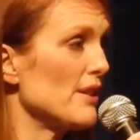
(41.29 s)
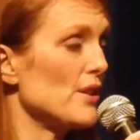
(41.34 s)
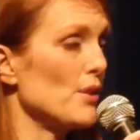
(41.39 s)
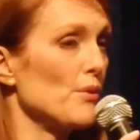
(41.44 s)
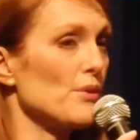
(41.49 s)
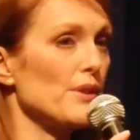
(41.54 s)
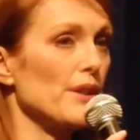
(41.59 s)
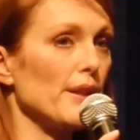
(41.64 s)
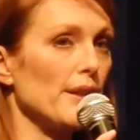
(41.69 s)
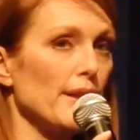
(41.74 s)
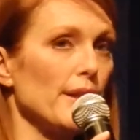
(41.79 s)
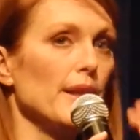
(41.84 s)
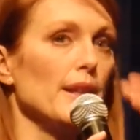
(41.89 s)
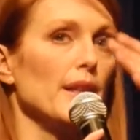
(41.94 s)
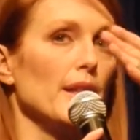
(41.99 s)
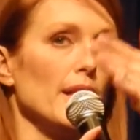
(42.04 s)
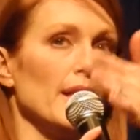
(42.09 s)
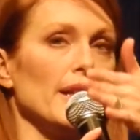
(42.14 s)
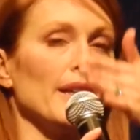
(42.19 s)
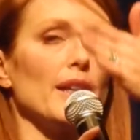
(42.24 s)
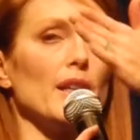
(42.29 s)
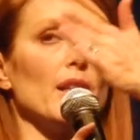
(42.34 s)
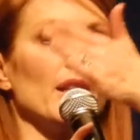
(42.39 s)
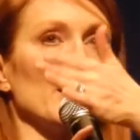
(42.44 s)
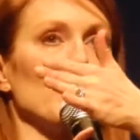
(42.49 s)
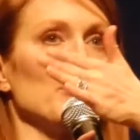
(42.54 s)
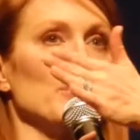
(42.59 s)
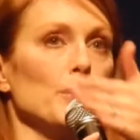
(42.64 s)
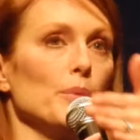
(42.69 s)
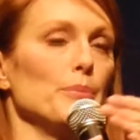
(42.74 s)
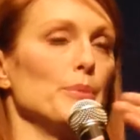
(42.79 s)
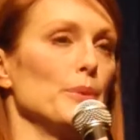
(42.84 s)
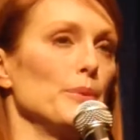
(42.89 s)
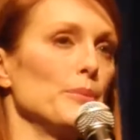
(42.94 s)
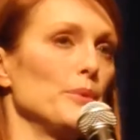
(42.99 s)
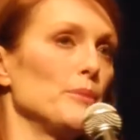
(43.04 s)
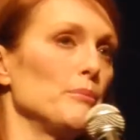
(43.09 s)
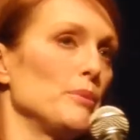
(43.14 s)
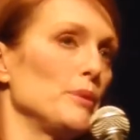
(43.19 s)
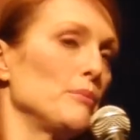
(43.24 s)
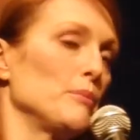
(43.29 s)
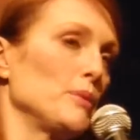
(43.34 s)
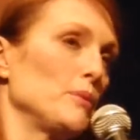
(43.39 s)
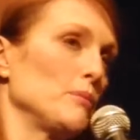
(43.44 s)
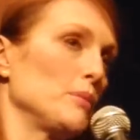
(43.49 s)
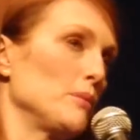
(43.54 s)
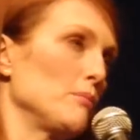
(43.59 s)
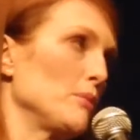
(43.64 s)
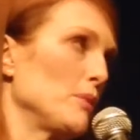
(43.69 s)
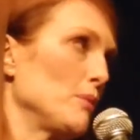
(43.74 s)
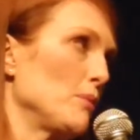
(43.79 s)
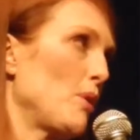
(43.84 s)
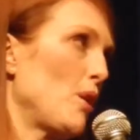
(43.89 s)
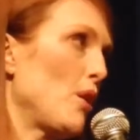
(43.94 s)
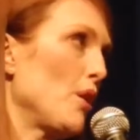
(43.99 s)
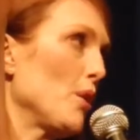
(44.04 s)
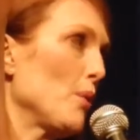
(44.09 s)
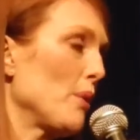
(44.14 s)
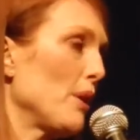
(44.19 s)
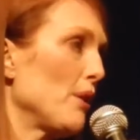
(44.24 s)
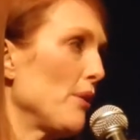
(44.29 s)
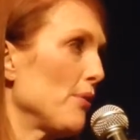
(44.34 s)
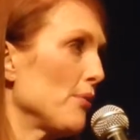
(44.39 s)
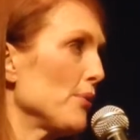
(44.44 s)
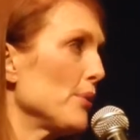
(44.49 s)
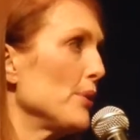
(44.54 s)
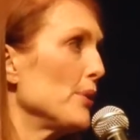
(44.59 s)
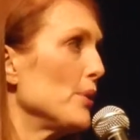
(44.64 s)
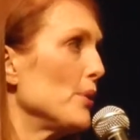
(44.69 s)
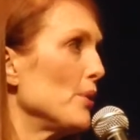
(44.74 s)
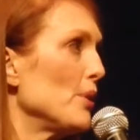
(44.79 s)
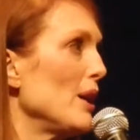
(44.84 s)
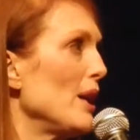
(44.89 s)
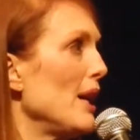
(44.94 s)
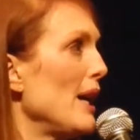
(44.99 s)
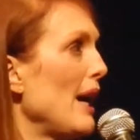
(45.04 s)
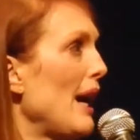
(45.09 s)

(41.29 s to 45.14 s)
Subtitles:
So it was like, kind of like boom, boom, boom, boom, boom, boom, boom, all the way through.